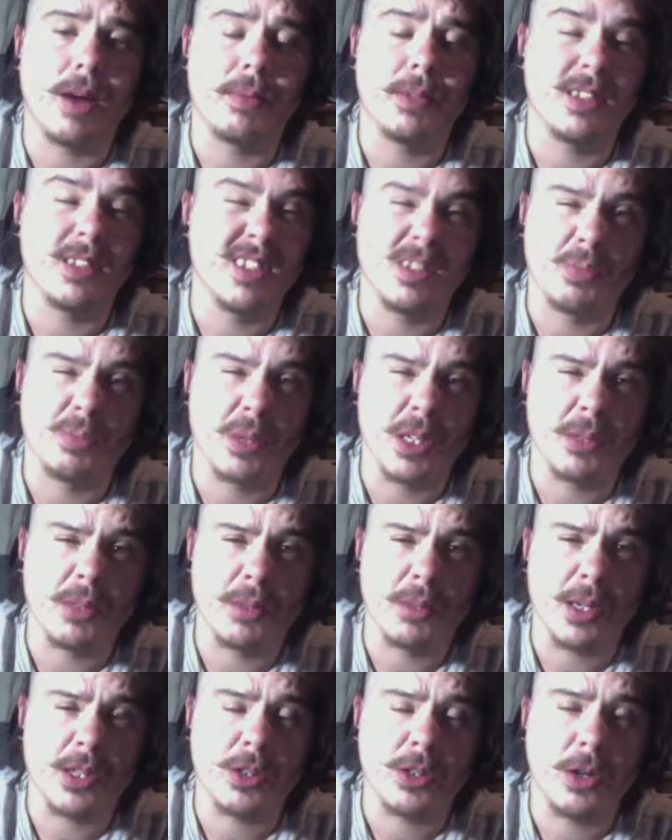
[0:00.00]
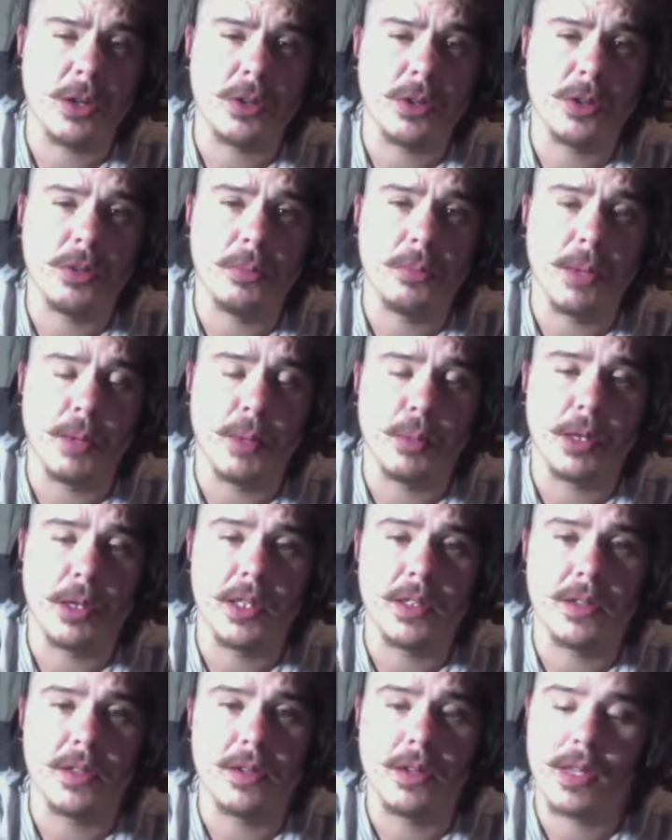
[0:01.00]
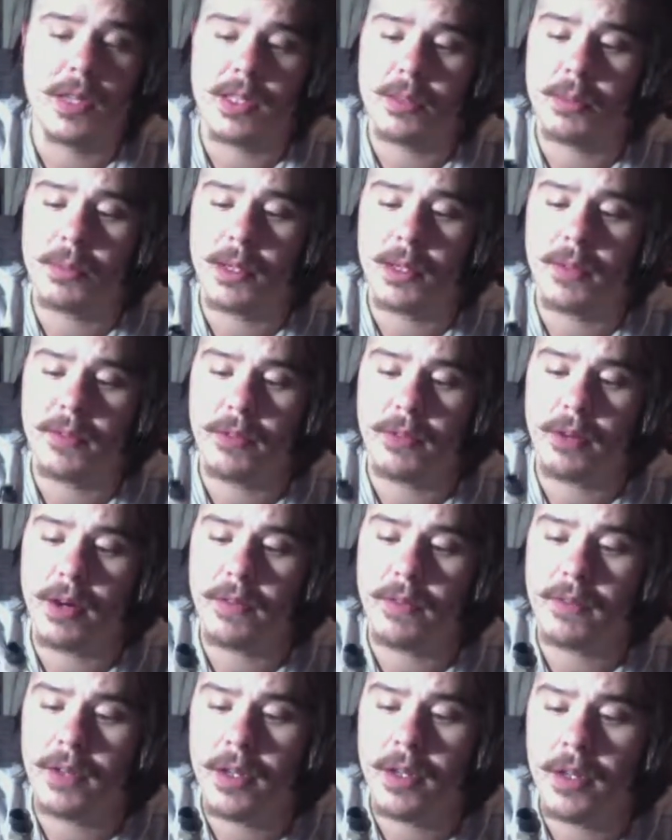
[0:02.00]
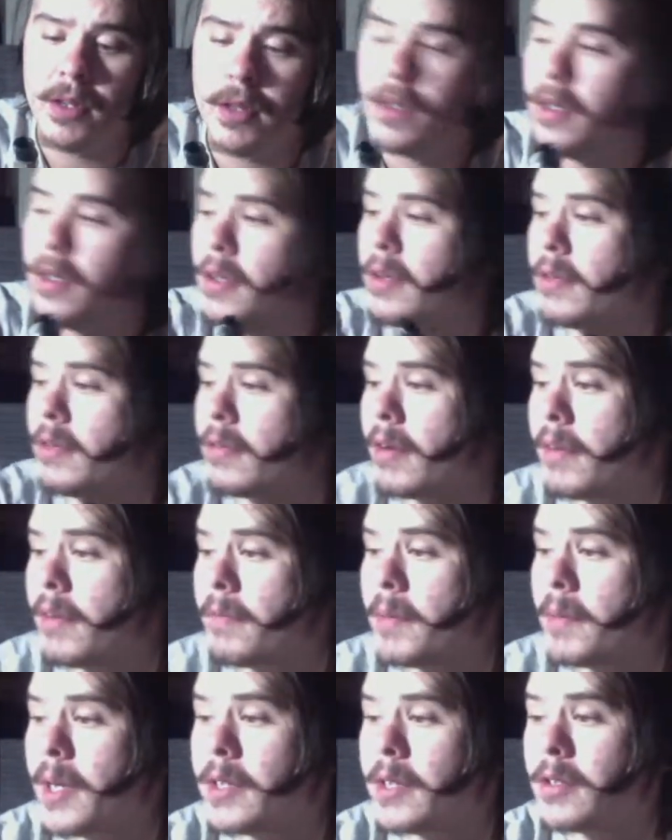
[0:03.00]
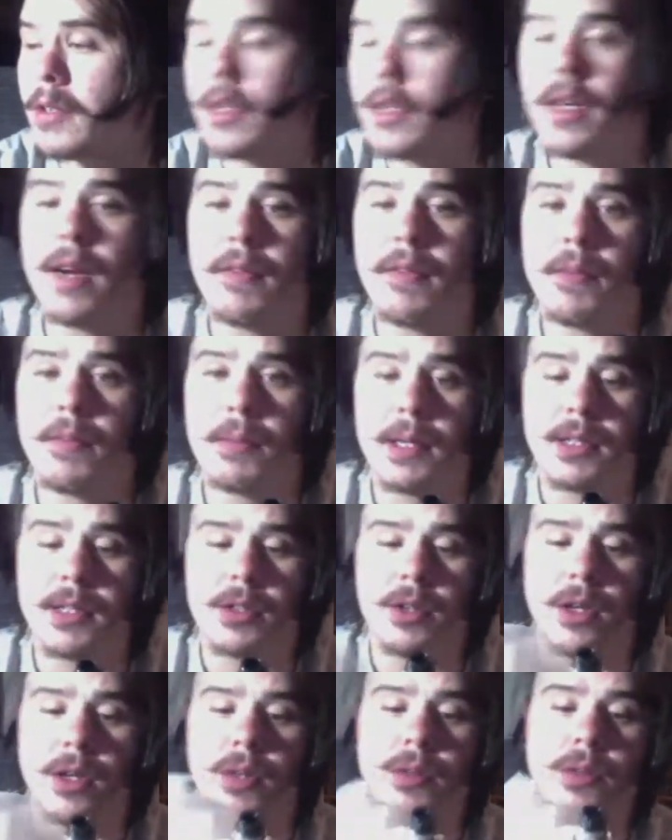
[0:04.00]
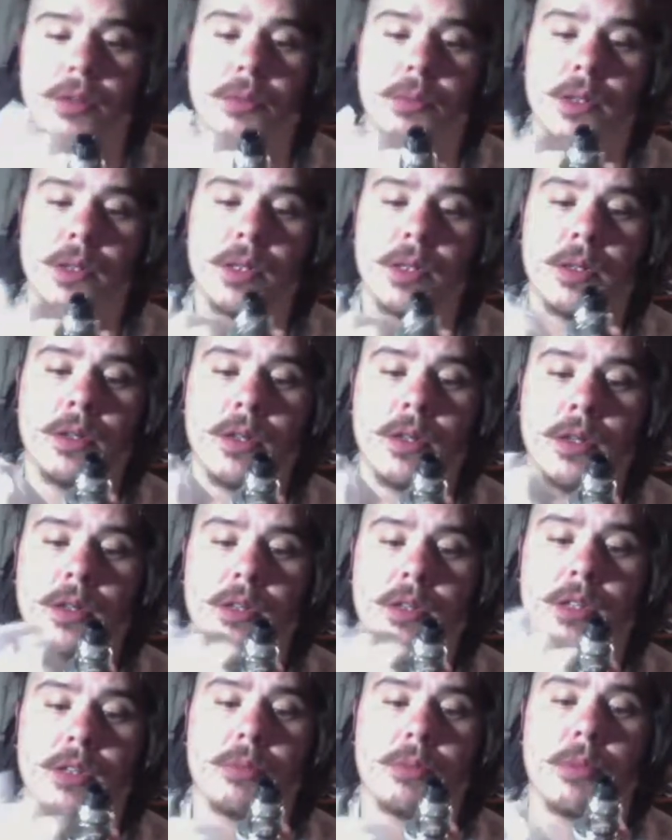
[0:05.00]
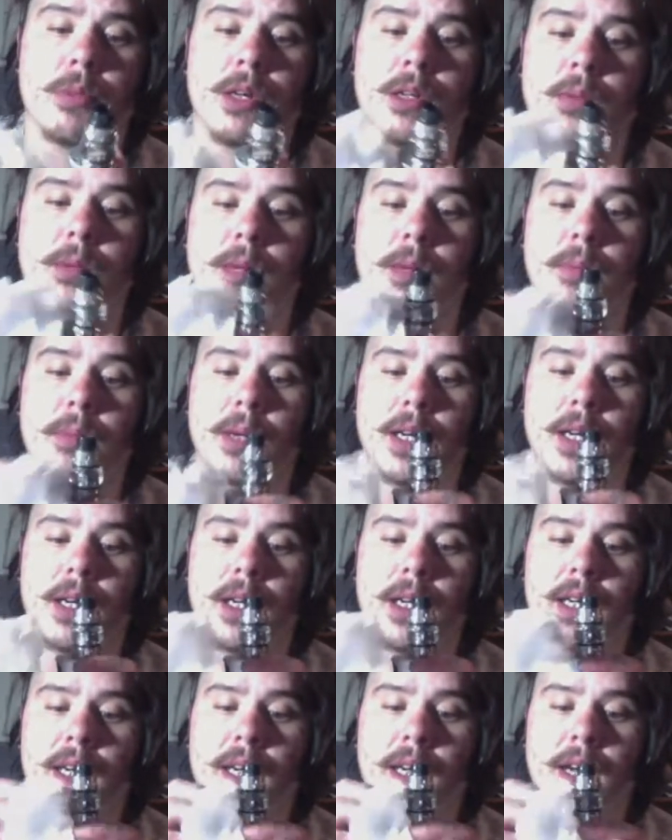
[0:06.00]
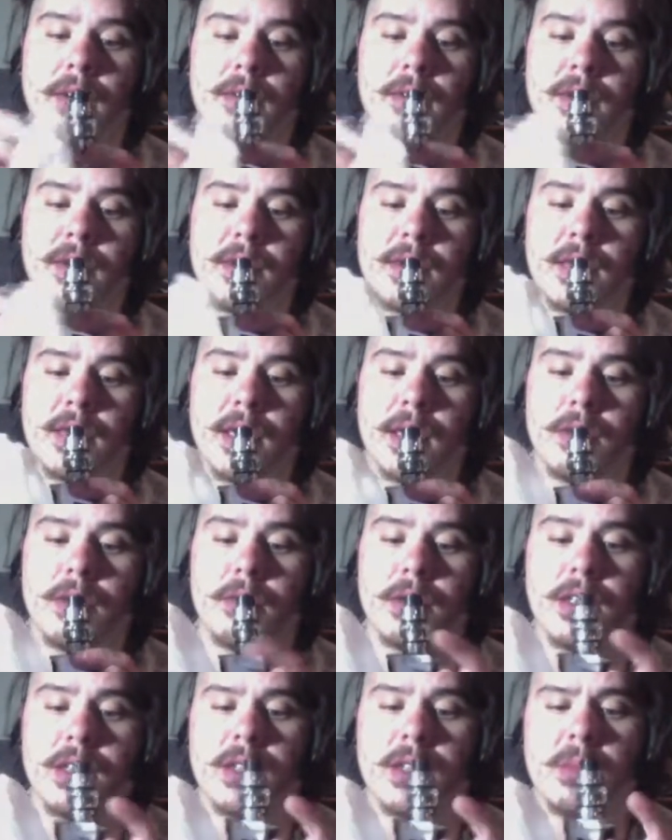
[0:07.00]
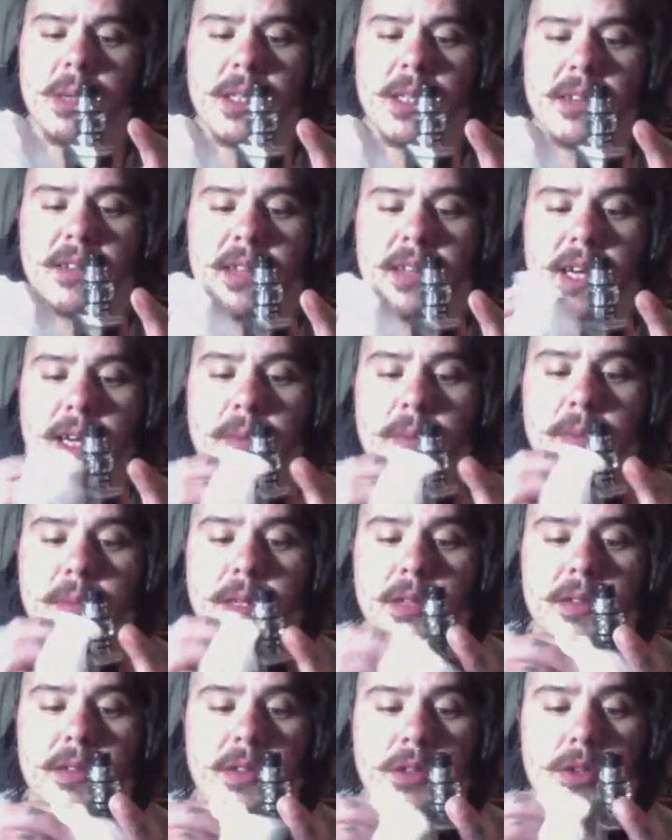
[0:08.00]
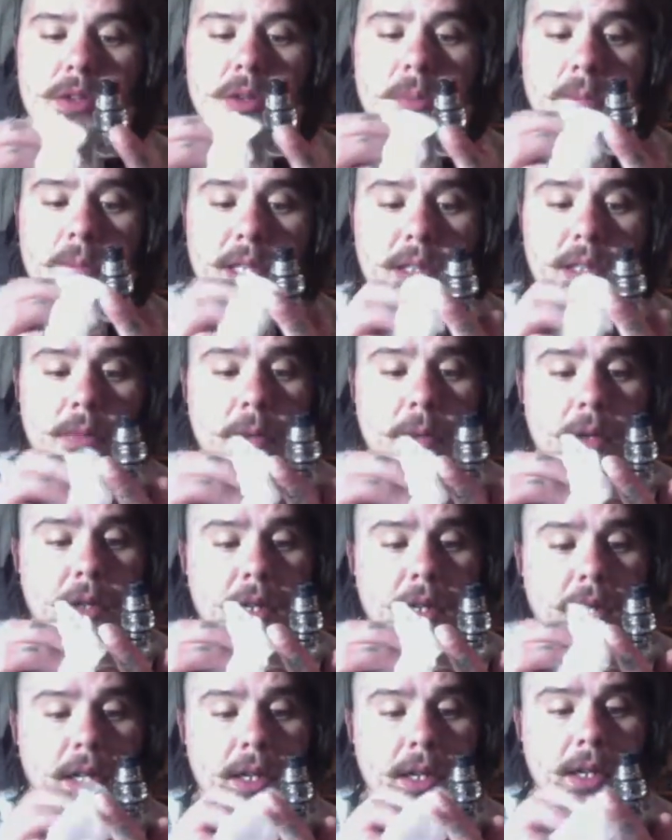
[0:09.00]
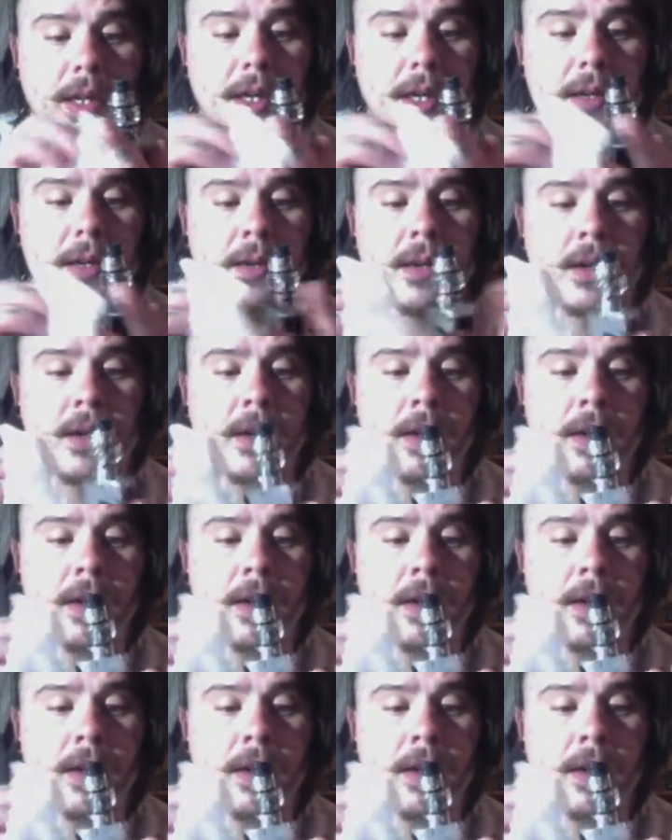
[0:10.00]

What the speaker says: It just brings back childhood memories, so that's a bit of a rough patch. I didn't have the best childhood, but just reminds me of being a kid having a ciggy, which is a bit sad because I shouldn't be smoking as a kid.